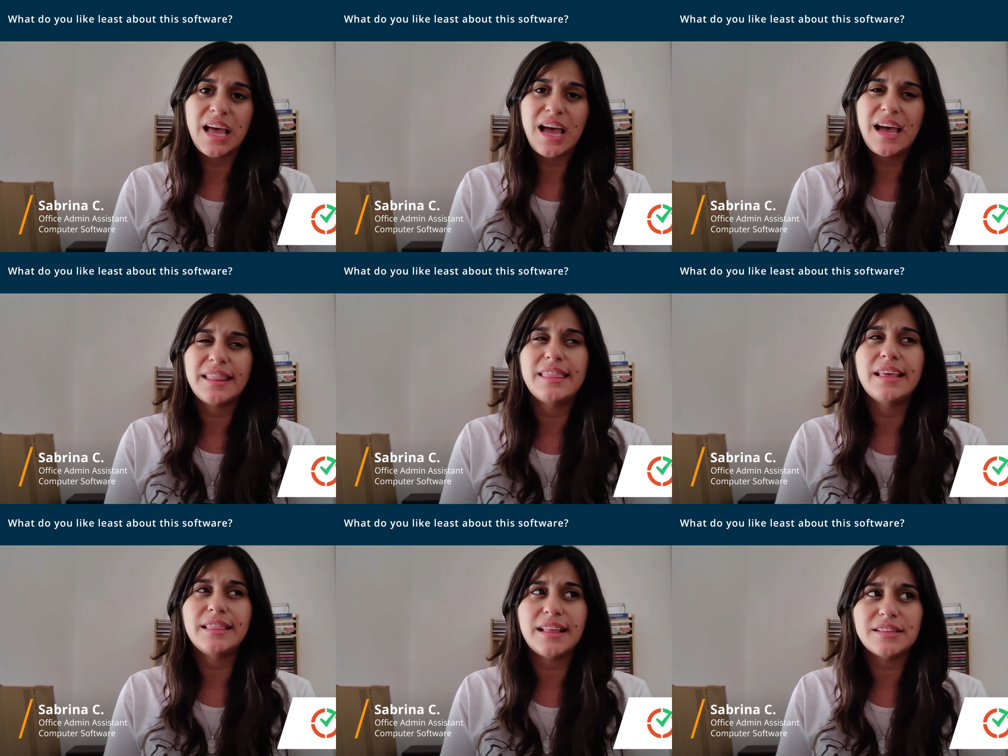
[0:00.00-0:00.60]
I
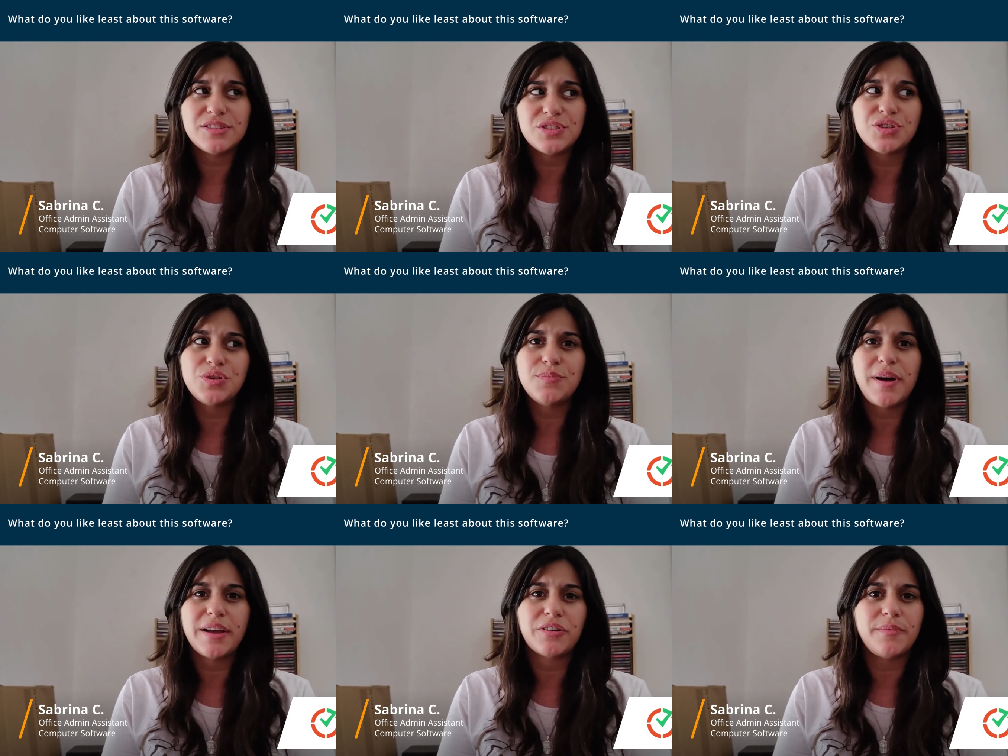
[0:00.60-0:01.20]
think that's too
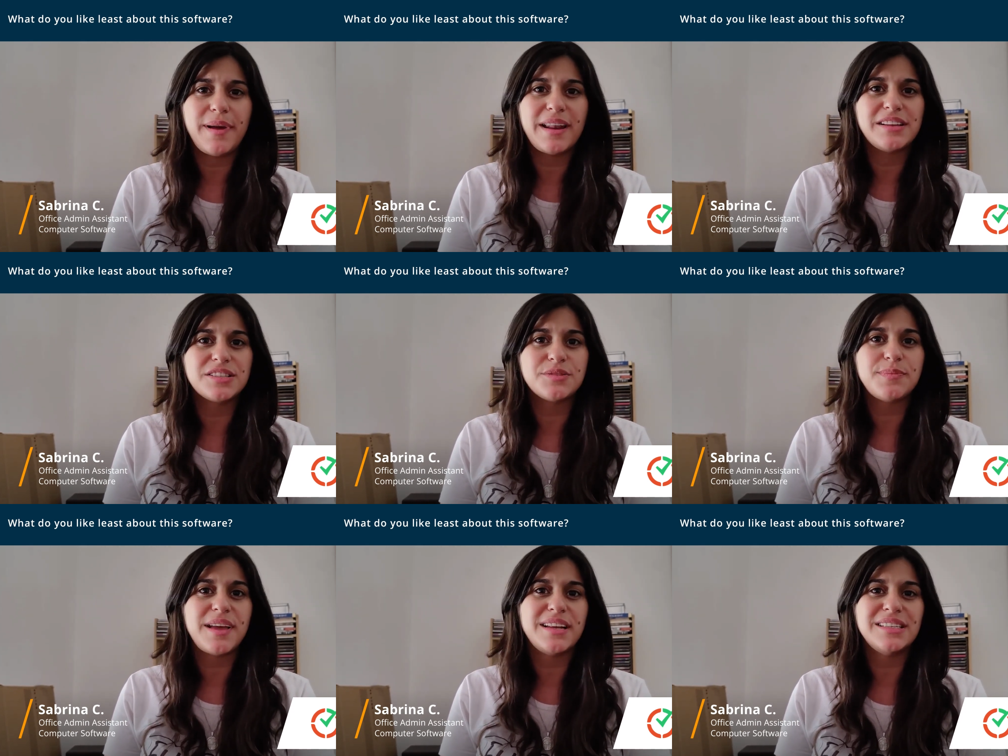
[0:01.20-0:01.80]

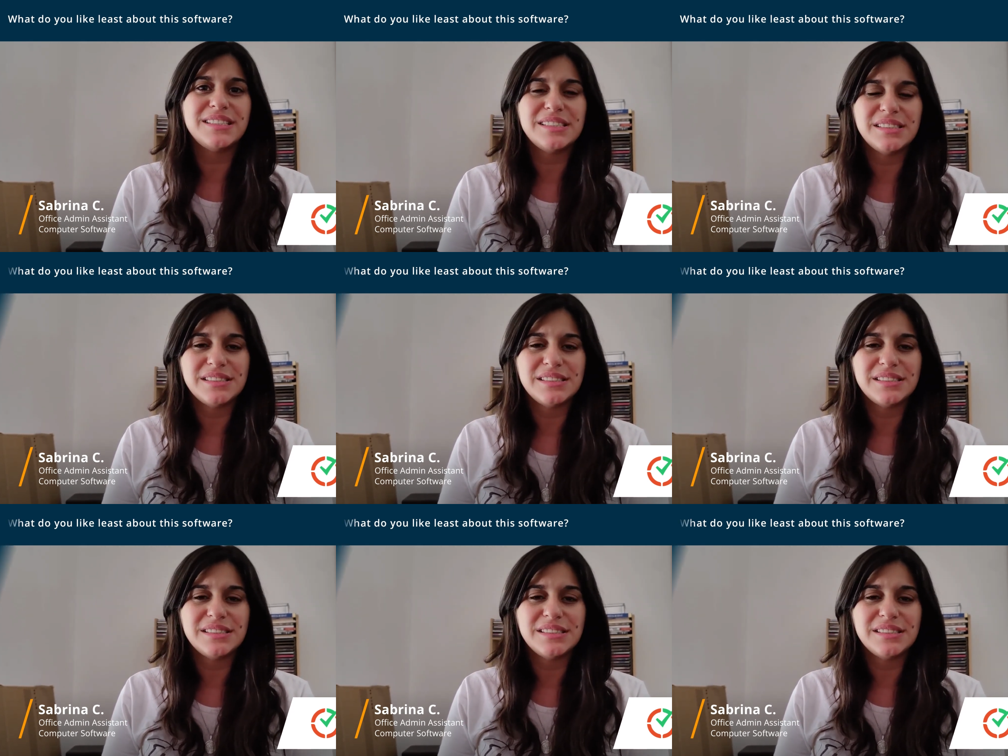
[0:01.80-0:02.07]
micromanagement.